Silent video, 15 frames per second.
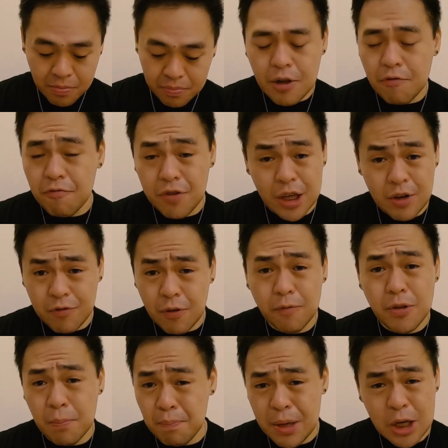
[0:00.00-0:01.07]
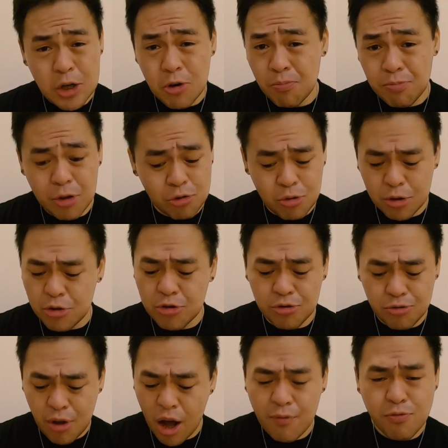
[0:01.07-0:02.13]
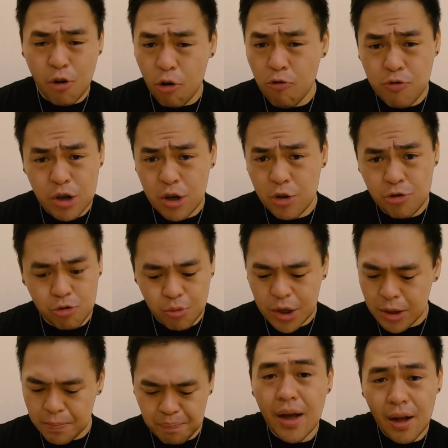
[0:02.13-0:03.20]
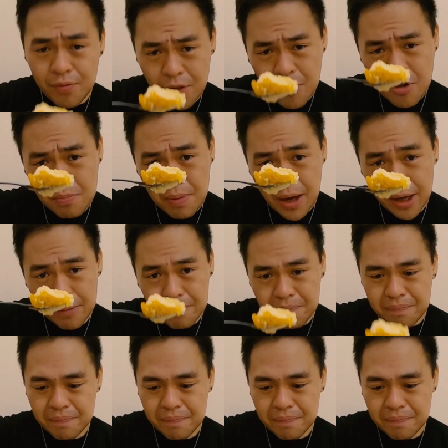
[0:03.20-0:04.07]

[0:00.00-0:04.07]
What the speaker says: The flavor of the mango in this one is not overly sweet. Another bite.